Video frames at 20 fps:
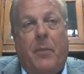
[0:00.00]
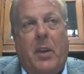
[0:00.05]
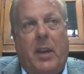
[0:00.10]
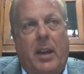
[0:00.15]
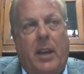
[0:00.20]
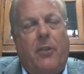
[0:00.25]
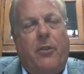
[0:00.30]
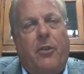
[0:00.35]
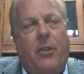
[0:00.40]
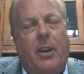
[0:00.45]

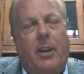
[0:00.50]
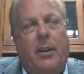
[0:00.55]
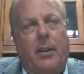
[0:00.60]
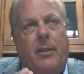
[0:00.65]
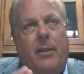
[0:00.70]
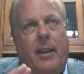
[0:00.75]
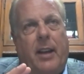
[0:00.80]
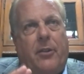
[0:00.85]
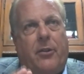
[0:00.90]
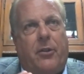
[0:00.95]
isn't
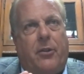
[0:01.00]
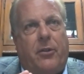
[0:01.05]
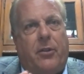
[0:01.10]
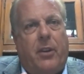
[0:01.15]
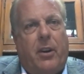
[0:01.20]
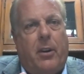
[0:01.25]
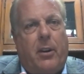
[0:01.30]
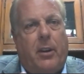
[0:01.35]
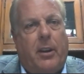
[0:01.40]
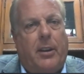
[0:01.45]

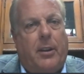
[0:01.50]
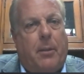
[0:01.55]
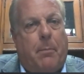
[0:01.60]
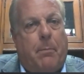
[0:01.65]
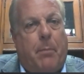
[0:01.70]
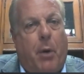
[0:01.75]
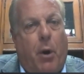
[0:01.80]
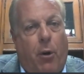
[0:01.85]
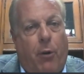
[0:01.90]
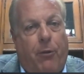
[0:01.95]
necessarily the
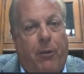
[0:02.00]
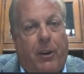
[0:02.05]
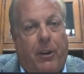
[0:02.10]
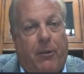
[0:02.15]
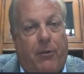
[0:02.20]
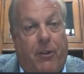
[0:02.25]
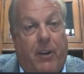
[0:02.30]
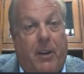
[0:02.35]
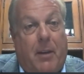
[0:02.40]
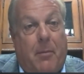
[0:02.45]

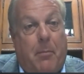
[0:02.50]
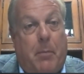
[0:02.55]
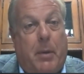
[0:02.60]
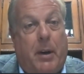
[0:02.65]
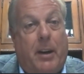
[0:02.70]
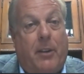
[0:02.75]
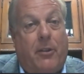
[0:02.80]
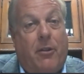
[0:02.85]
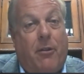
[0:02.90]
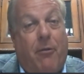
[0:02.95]
perfect fit,
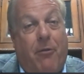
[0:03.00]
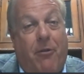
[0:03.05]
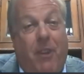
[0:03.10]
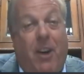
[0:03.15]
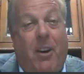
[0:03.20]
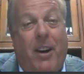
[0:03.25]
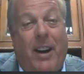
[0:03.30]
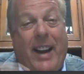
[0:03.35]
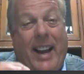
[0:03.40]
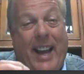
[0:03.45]
but it's a
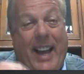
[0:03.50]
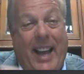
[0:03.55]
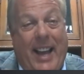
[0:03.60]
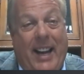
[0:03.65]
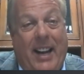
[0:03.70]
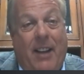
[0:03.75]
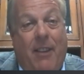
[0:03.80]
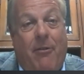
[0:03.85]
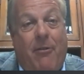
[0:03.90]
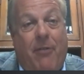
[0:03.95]
very
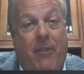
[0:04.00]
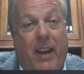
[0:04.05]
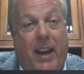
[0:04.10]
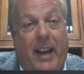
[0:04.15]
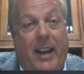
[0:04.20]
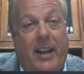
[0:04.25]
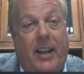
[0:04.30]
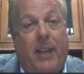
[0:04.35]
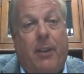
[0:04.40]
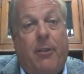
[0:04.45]

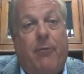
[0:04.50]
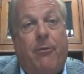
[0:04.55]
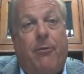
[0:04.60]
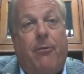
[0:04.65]
innovative